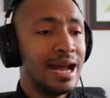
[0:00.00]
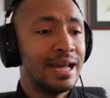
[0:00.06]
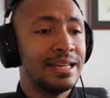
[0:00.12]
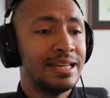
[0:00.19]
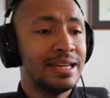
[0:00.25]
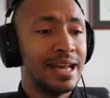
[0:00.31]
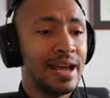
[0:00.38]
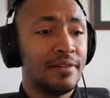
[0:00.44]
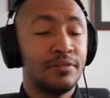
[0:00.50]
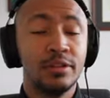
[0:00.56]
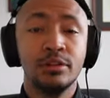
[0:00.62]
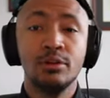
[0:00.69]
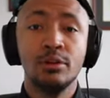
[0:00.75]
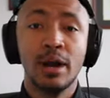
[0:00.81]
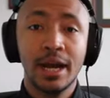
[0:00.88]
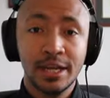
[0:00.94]
I didn't have the
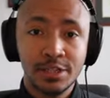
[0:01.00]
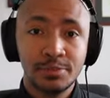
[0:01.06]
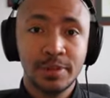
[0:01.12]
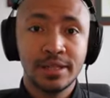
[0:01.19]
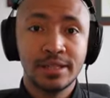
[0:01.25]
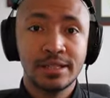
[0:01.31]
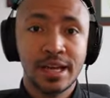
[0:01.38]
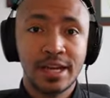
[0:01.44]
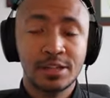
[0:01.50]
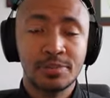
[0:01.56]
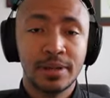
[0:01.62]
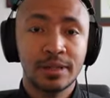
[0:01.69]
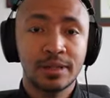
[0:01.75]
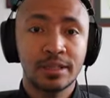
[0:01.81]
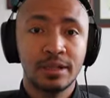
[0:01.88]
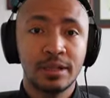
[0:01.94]
new Ice Blades
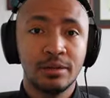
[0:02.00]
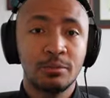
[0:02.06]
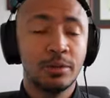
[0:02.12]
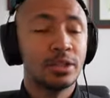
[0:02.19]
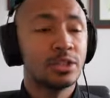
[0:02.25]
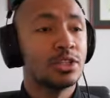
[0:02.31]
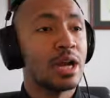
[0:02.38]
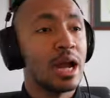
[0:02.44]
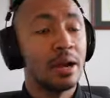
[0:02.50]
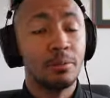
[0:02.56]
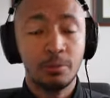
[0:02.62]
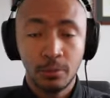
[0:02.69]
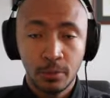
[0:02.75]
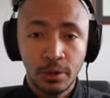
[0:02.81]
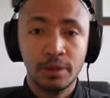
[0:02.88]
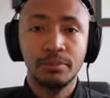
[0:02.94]
aspect on, which I
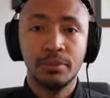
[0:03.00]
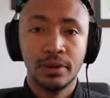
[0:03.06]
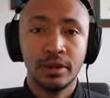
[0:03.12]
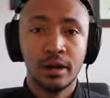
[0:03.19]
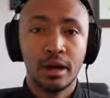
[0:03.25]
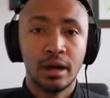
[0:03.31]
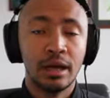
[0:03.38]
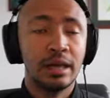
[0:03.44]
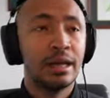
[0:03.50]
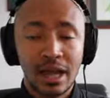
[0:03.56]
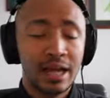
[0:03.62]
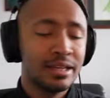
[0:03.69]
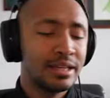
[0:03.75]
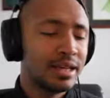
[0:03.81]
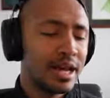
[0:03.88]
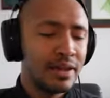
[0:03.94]
would put on, I
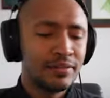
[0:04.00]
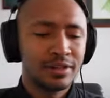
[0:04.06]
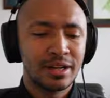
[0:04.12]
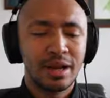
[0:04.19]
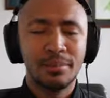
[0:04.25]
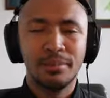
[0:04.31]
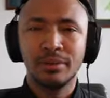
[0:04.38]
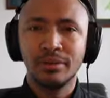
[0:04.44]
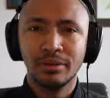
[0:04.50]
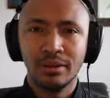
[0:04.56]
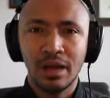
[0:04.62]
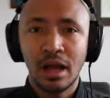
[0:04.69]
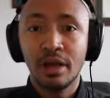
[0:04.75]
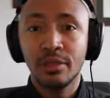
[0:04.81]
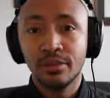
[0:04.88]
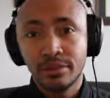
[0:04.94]
didn't have a couple
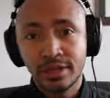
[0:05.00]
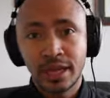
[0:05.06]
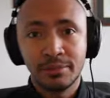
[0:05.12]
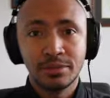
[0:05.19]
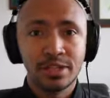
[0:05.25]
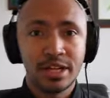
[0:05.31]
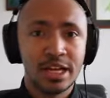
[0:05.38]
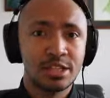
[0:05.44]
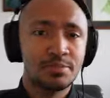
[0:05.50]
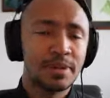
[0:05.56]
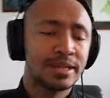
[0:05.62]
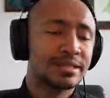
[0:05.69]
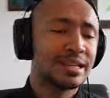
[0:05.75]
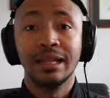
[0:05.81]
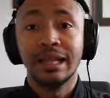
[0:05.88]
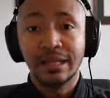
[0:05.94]
other damage
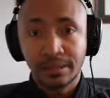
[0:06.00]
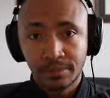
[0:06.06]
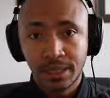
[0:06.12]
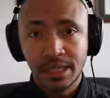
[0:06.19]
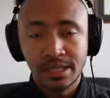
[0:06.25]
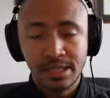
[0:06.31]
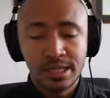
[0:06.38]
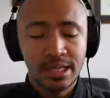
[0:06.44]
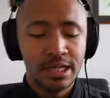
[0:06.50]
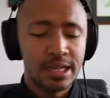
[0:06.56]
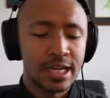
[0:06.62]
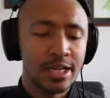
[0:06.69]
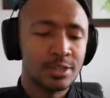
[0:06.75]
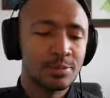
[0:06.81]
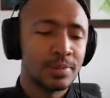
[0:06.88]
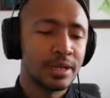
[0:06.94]
aspects like Conceited
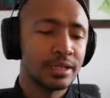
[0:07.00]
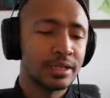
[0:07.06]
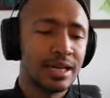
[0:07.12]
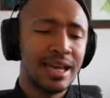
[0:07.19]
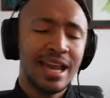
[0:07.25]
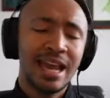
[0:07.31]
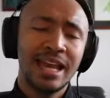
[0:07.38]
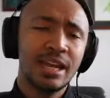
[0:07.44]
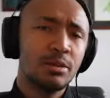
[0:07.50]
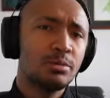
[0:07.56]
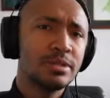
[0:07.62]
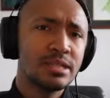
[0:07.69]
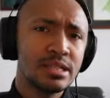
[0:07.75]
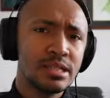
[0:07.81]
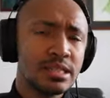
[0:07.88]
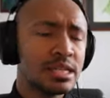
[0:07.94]
aspect, and it was
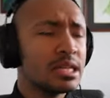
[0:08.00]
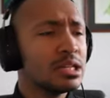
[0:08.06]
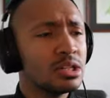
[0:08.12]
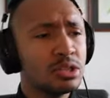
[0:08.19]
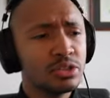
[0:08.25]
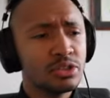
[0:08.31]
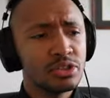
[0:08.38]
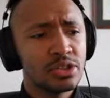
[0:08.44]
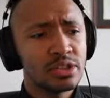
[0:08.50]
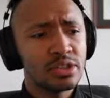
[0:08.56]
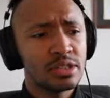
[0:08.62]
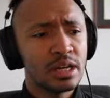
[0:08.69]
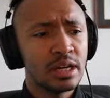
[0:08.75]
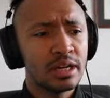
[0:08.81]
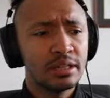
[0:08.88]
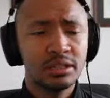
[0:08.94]
still just uh,